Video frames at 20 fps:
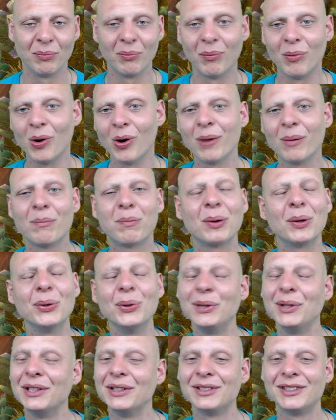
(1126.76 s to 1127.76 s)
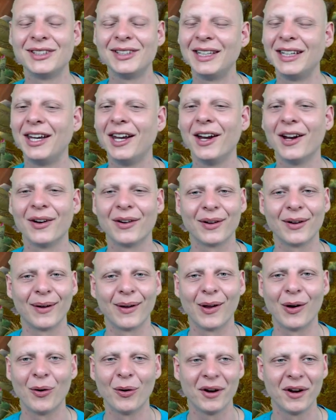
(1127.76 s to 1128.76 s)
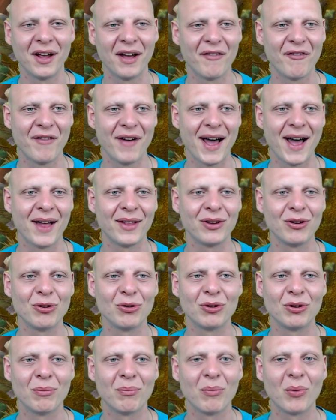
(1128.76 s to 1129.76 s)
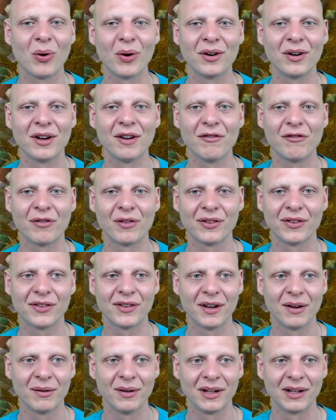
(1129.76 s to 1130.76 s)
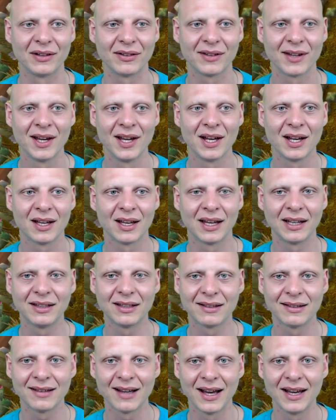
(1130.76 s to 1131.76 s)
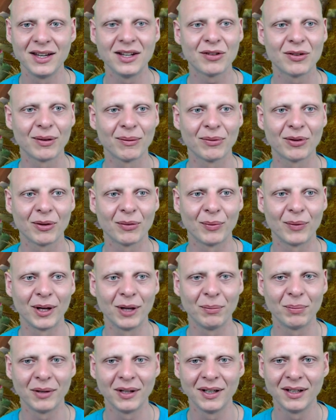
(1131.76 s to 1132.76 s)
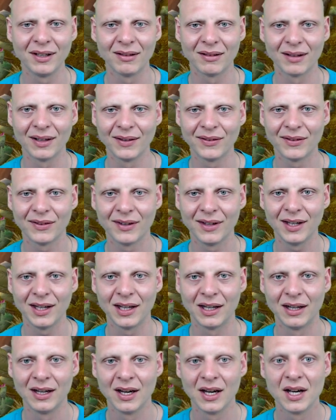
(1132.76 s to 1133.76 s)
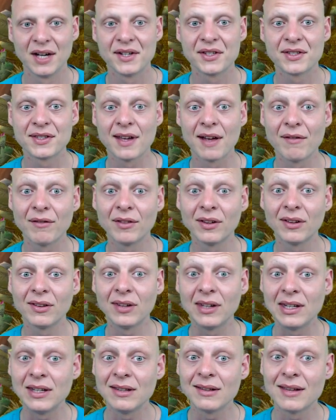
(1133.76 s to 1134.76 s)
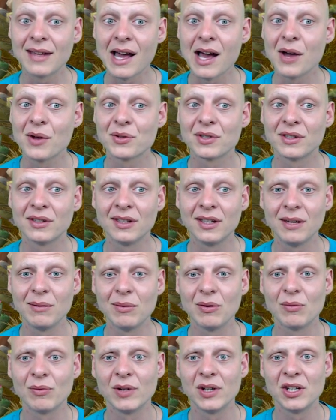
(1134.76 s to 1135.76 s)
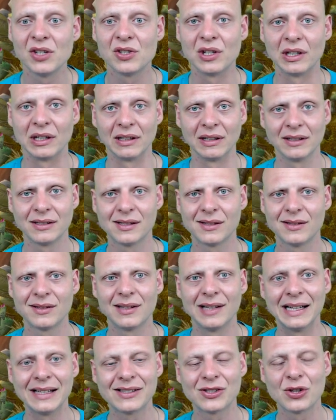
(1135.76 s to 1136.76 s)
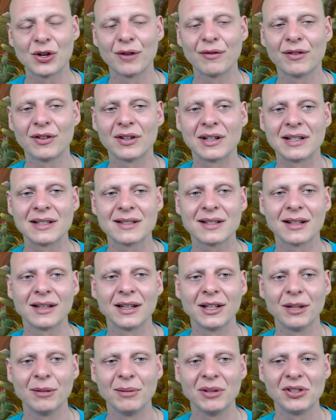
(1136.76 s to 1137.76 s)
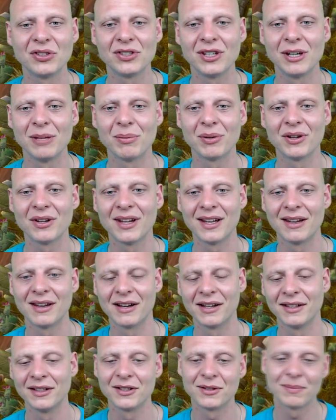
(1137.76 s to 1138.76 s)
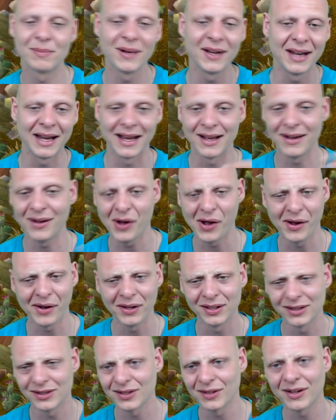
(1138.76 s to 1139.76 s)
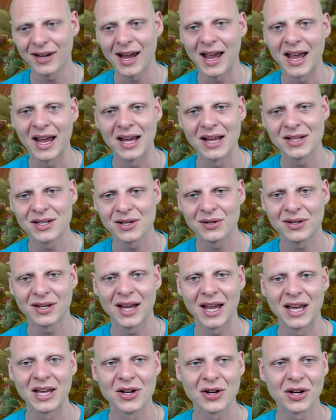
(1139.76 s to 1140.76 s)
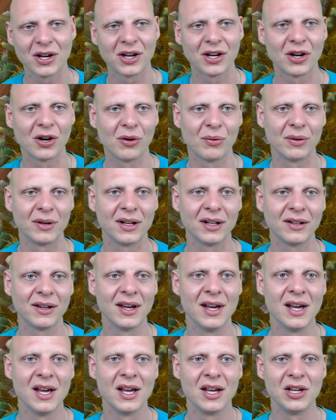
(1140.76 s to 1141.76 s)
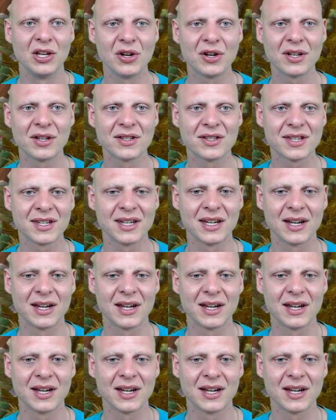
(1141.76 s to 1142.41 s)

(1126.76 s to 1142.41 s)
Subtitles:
the more blue you see here, the lower that value, the more difference there is. Like the tiny crimson whelpling, let's see. 17,000 DB region. This server is a little bit cheaper than others, but it's okay. It's okay. You can go with it. You can